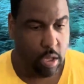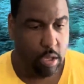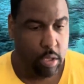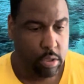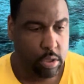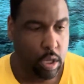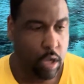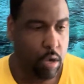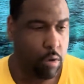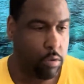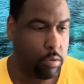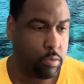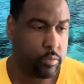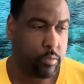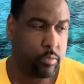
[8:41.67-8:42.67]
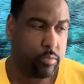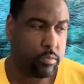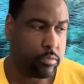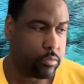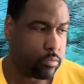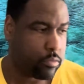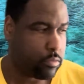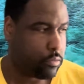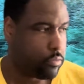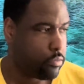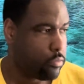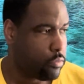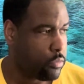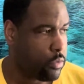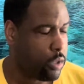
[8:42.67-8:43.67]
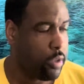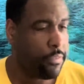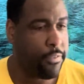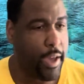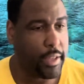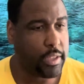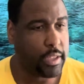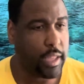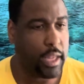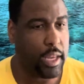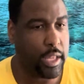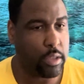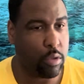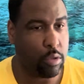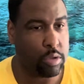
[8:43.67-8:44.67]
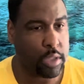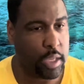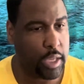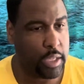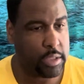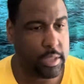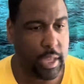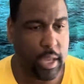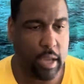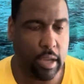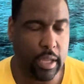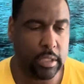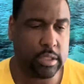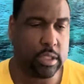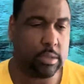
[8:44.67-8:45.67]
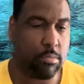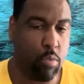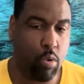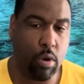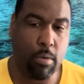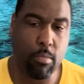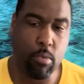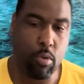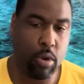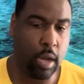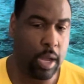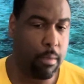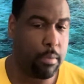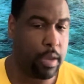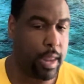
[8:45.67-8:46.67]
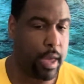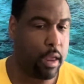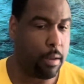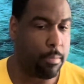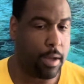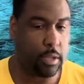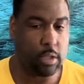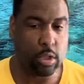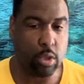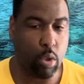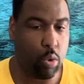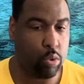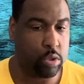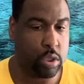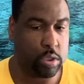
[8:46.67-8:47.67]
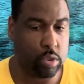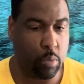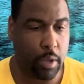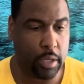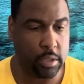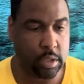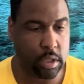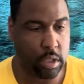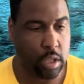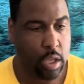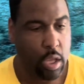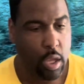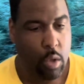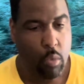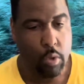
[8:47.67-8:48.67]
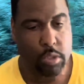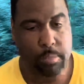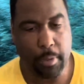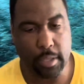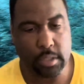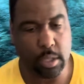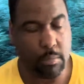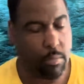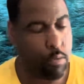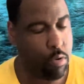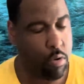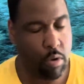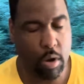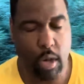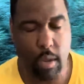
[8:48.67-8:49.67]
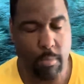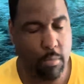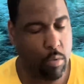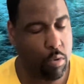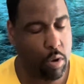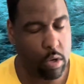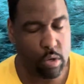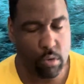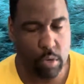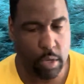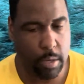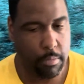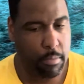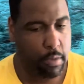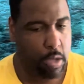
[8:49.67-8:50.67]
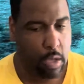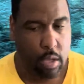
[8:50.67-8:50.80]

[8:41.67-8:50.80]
So the fact that they let those kids down, it's just more and more coming out about this whole situation, which makes it more and more grim.